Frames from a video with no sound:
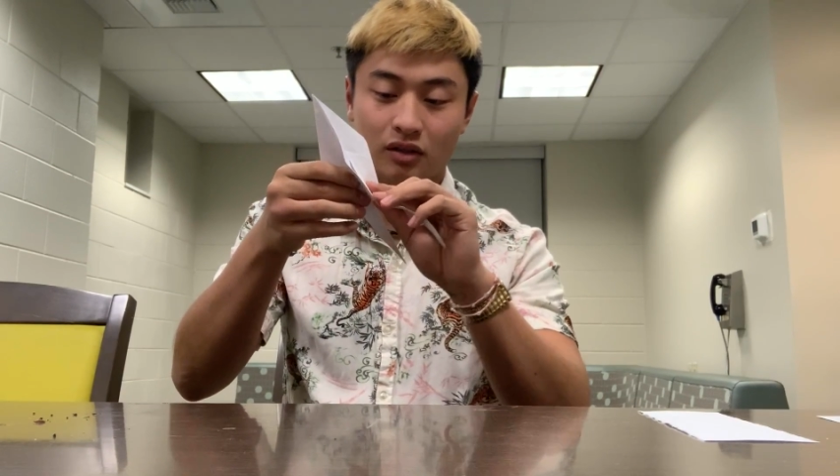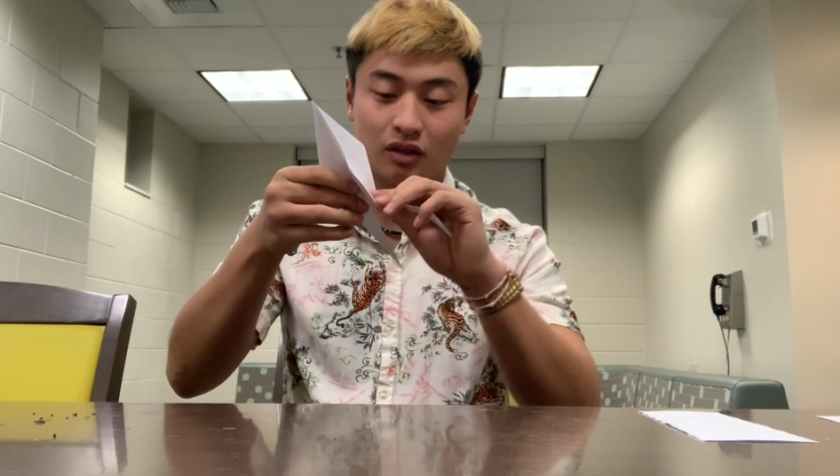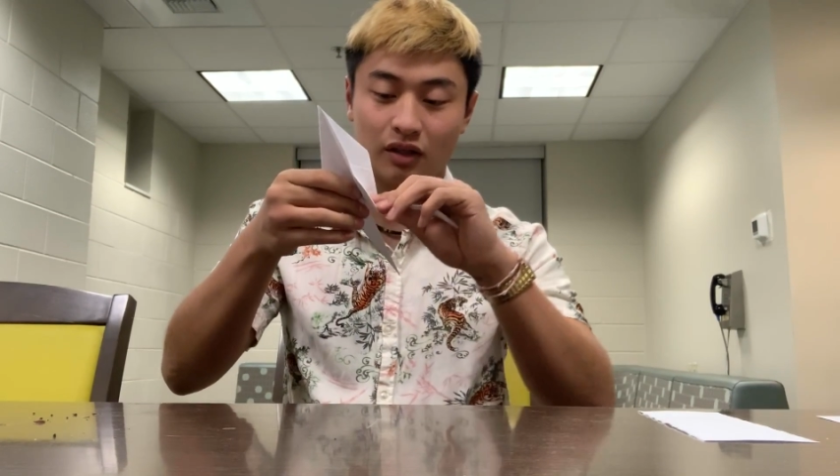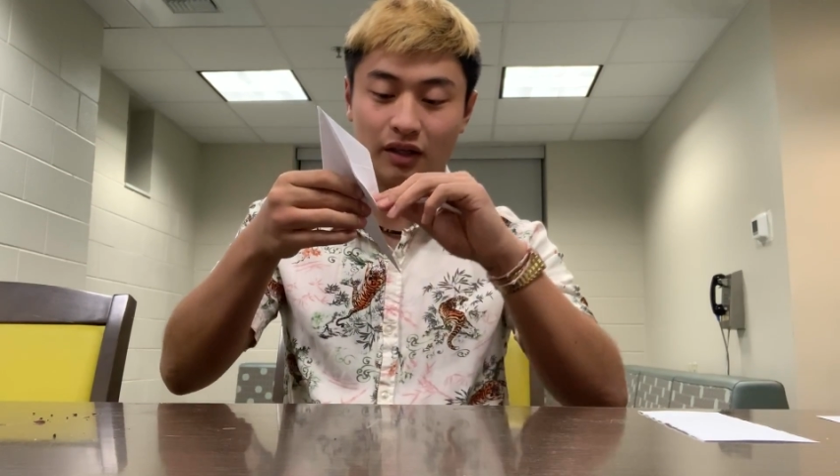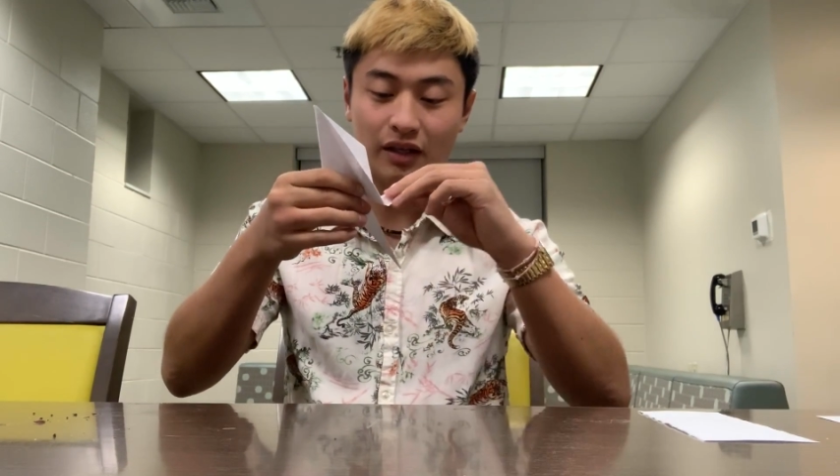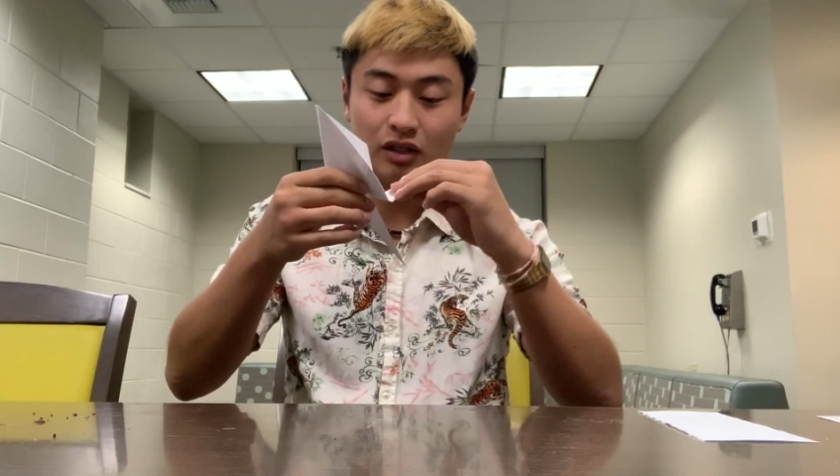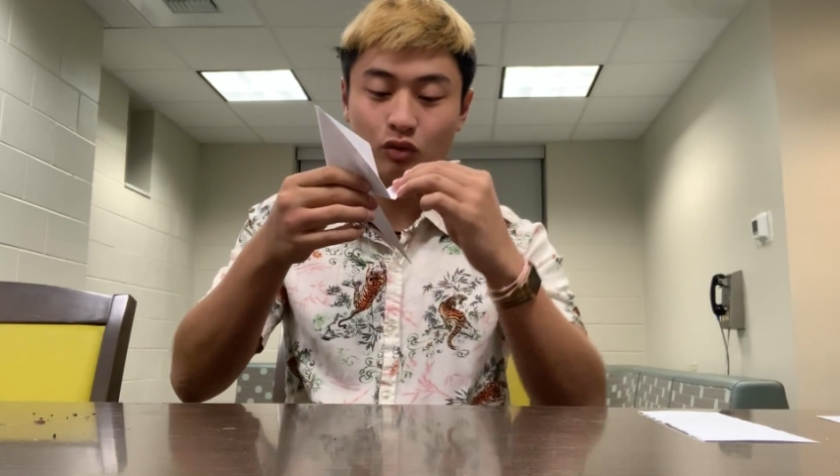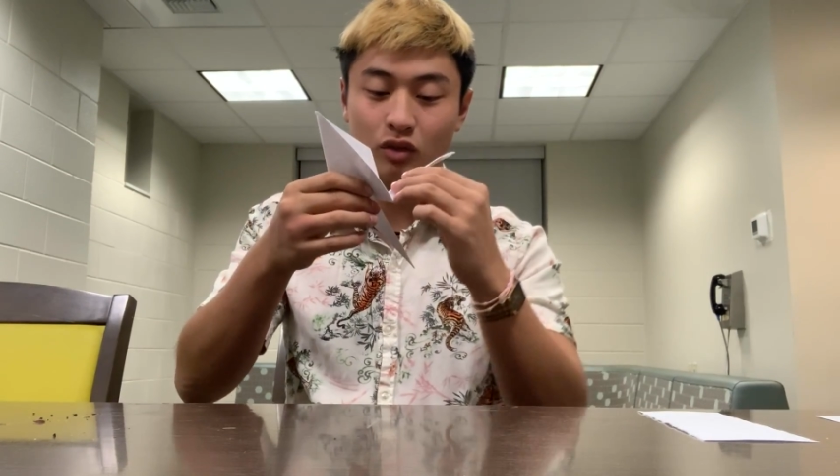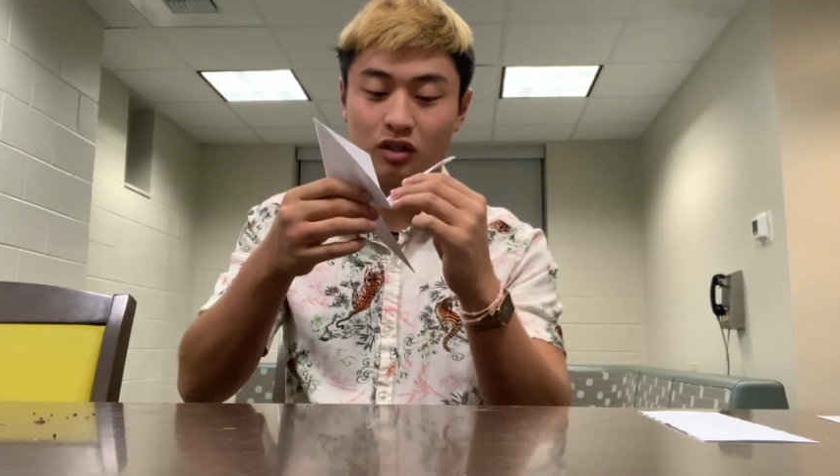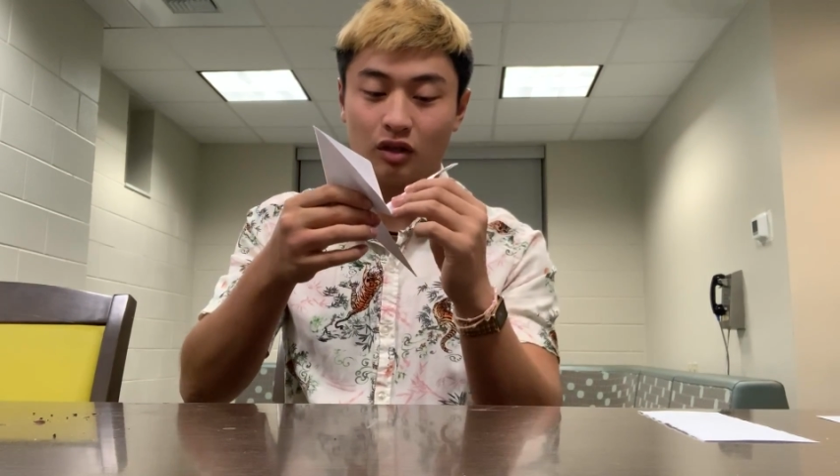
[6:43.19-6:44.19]
tuck it
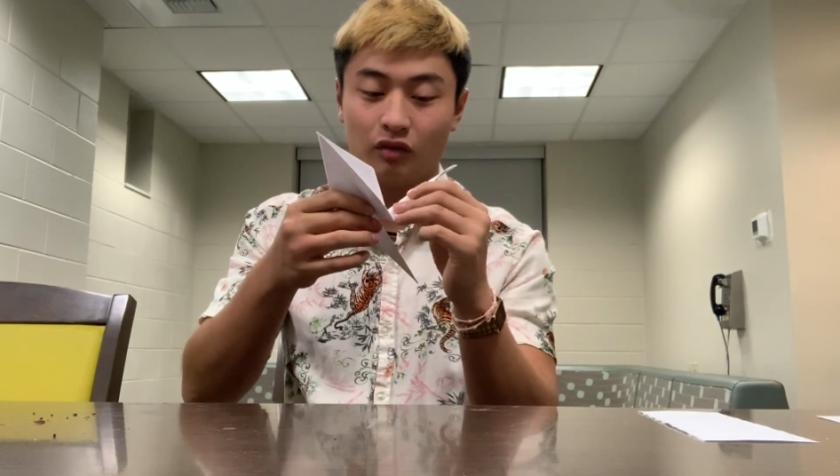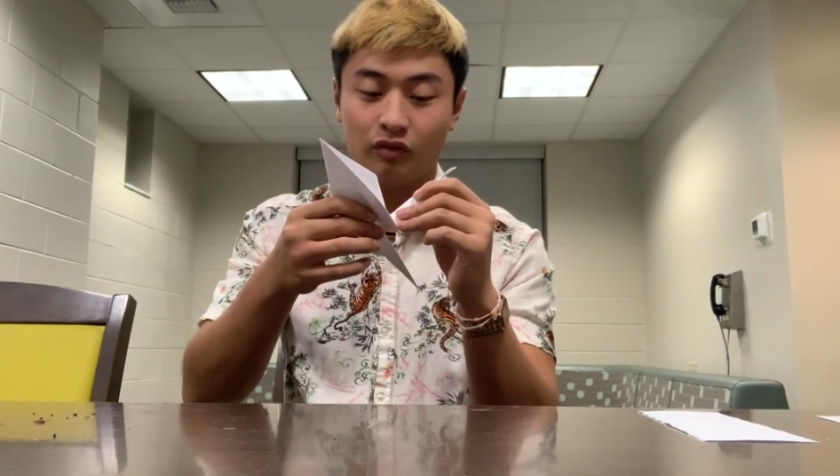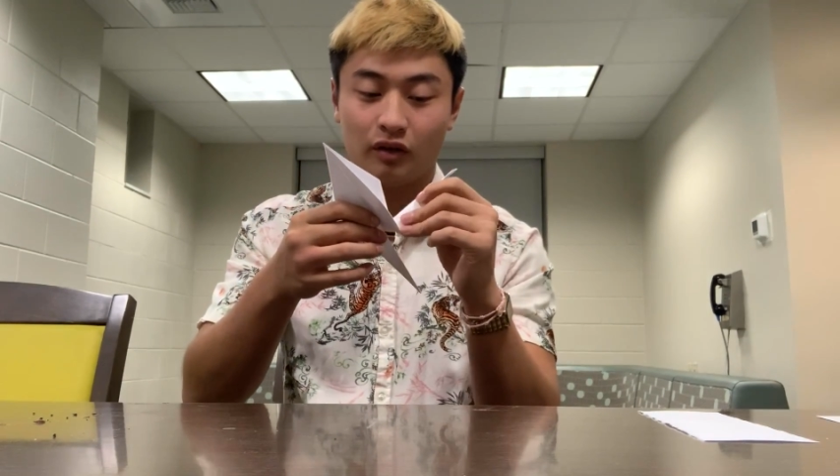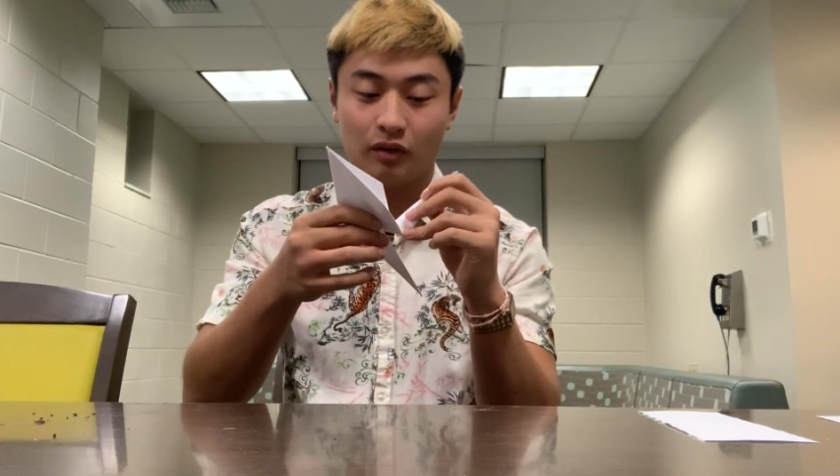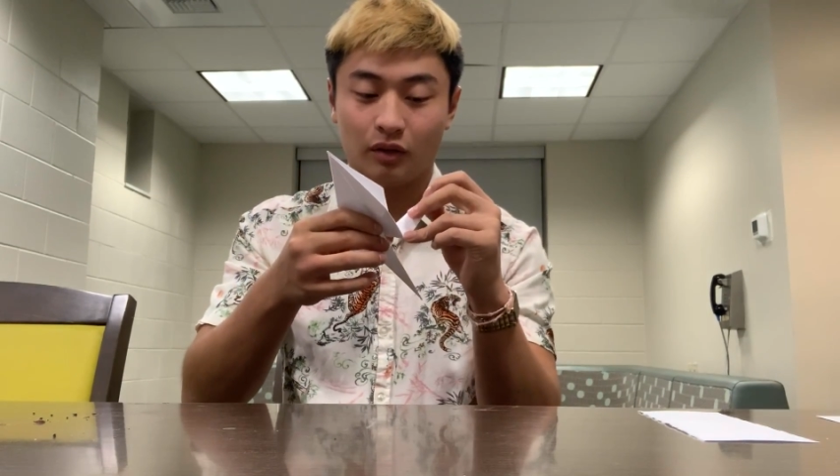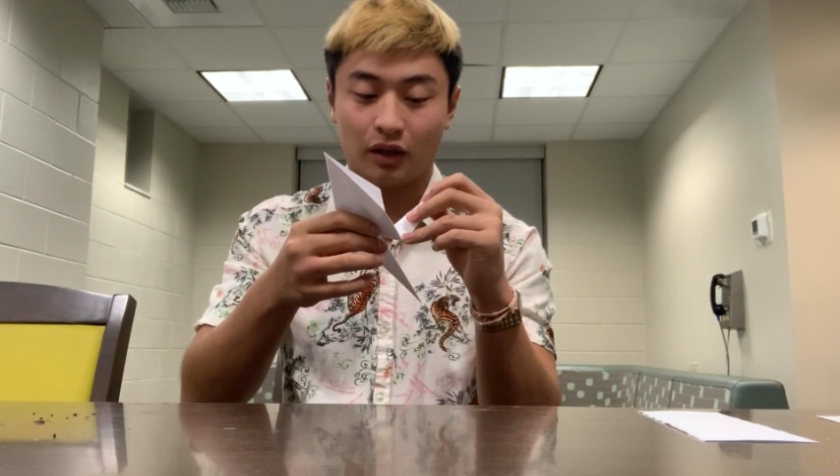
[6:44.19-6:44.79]
into itself, and